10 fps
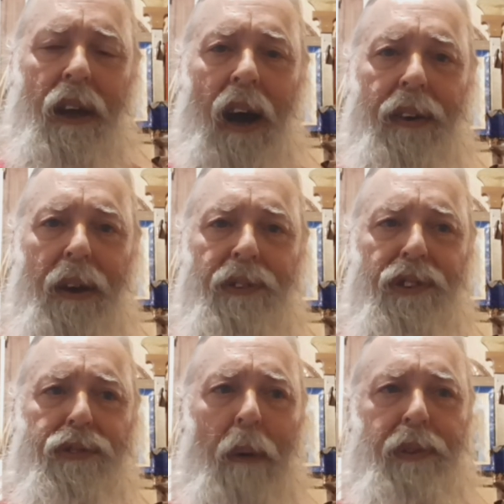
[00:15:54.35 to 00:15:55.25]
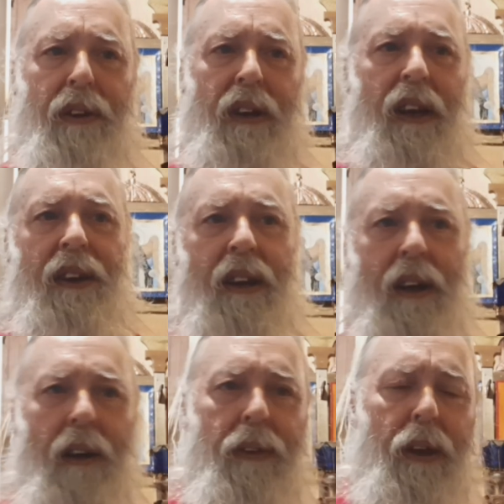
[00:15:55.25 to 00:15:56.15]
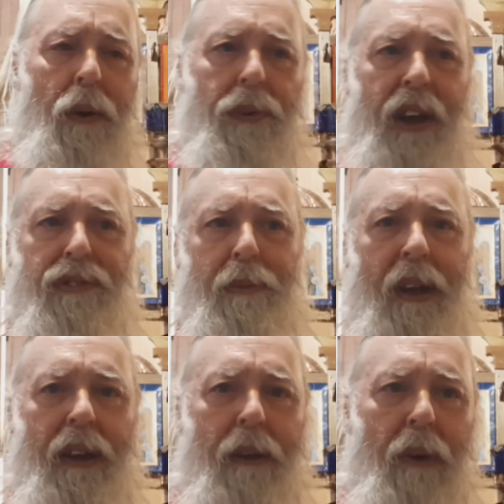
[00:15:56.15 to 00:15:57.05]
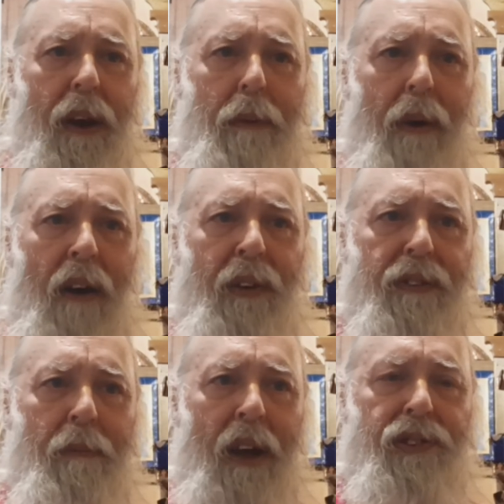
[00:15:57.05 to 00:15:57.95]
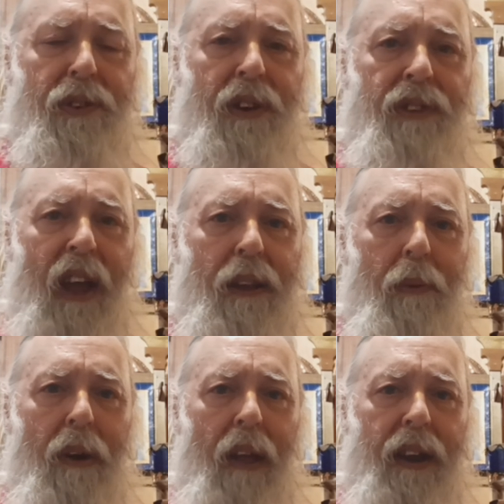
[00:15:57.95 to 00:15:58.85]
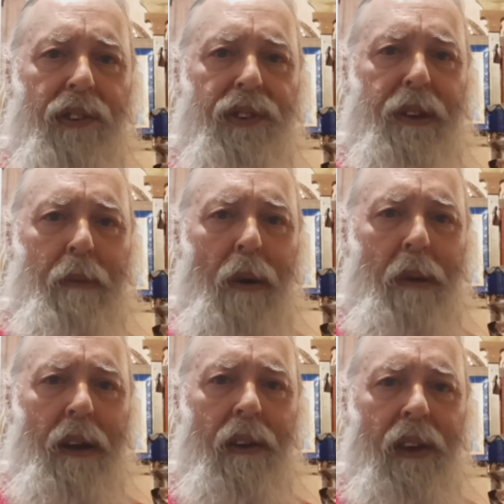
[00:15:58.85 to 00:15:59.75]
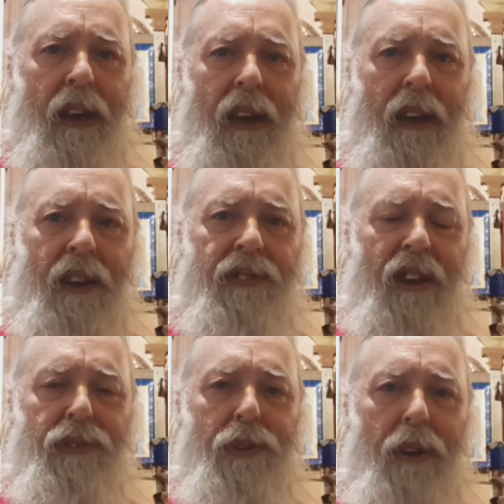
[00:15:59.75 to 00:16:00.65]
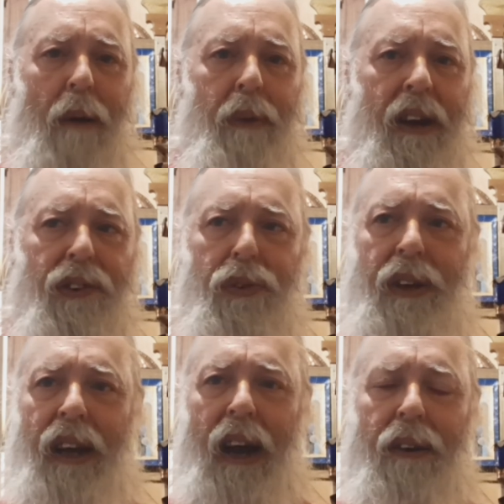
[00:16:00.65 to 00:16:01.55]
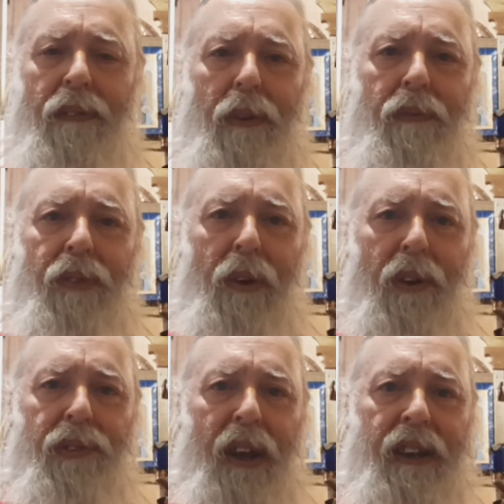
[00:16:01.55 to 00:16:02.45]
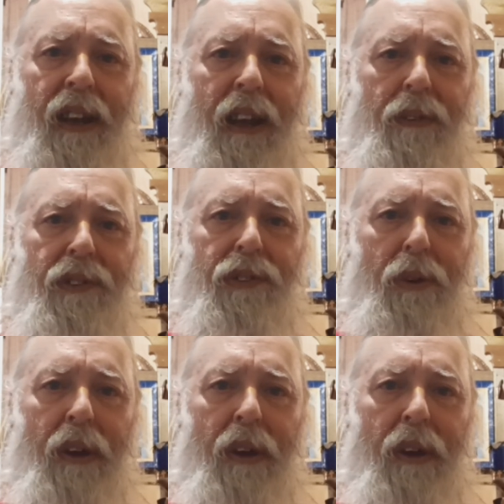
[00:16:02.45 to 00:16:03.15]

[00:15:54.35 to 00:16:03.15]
Uh, there is a scripture in uh, the Old Testament in one of the prophets, I'm not sure exactly where that is at the moment, that says, Do not bring a tree out of the forest like the heathens do and